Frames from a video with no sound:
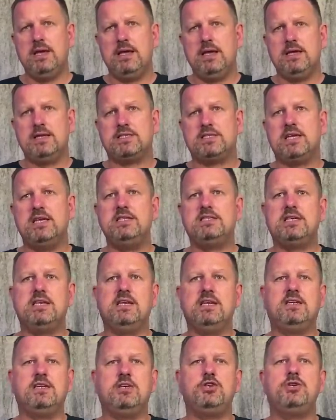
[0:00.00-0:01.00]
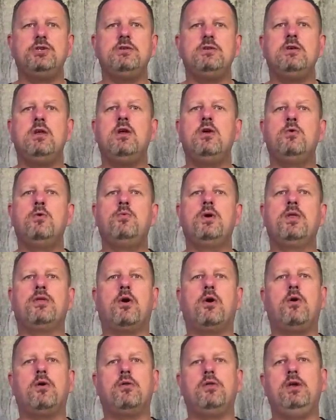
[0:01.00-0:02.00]
Since, in addition, with
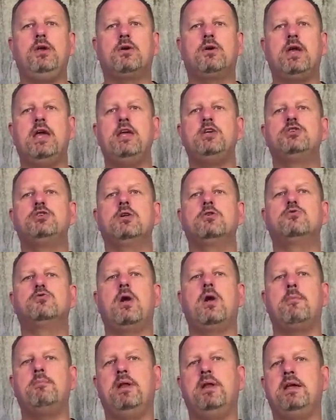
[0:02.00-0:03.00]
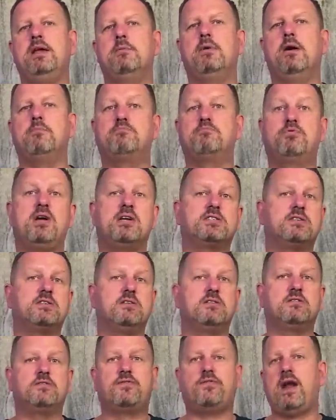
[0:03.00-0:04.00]
all the occasional grumbling about
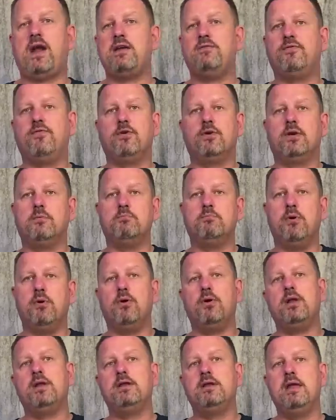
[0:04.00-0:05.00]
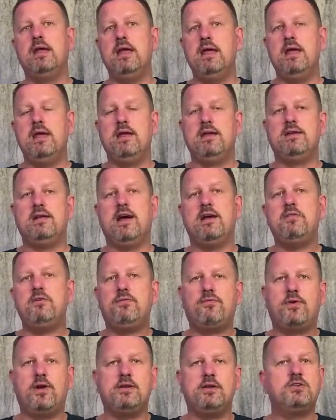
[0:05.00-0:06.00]
Brussels, Frankfurt and Berlin, neither
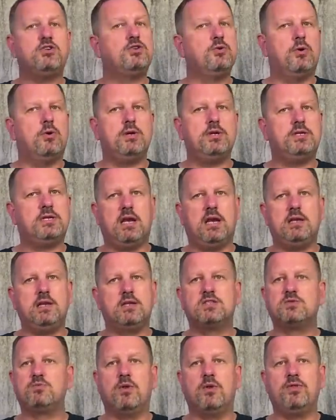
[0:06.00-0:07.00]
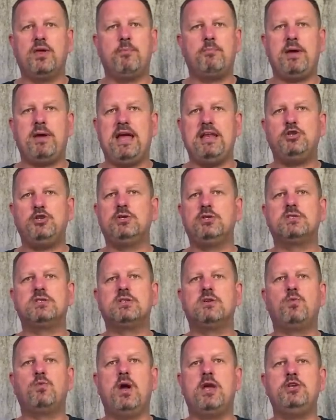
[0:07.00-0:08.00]
French nor Italians want their pensions
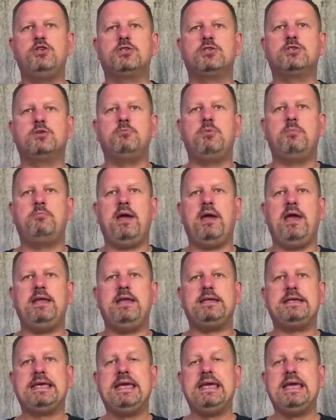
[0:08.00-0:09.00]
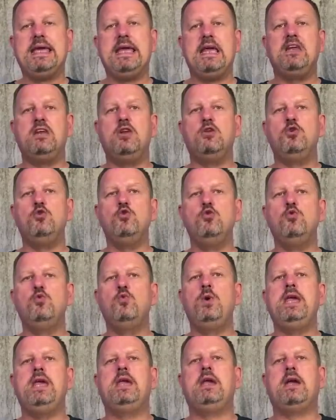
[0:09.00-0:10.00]
and wages to be paid in a new
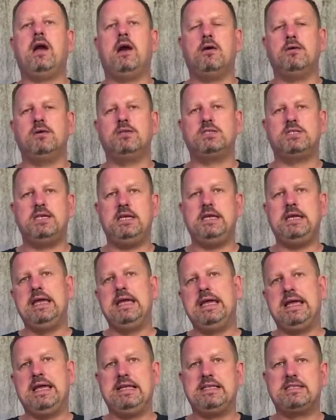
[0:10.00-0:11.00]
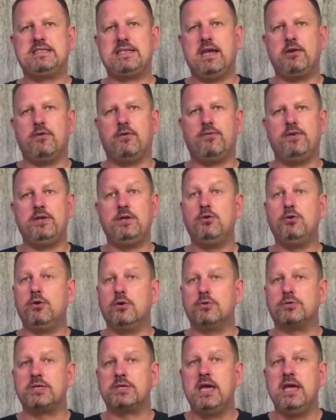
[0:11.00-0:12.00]
weak currency instead of in
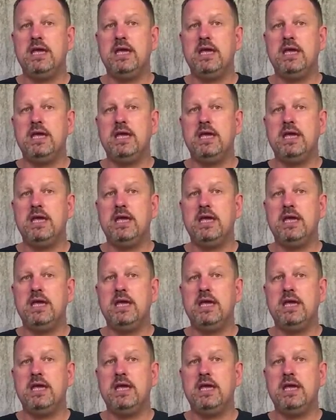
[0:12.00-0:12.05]
euros.